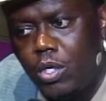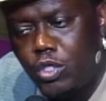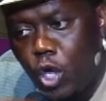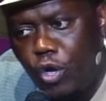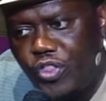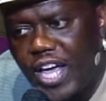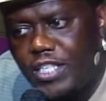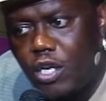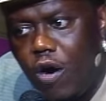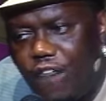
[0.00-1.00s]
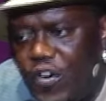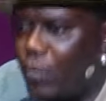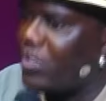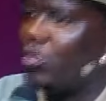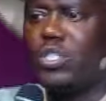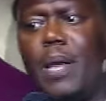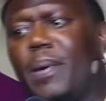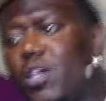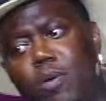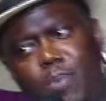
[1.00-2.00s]
two things you don't fuck with your stomach
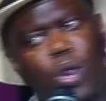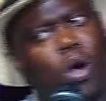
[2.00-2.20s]
and your booty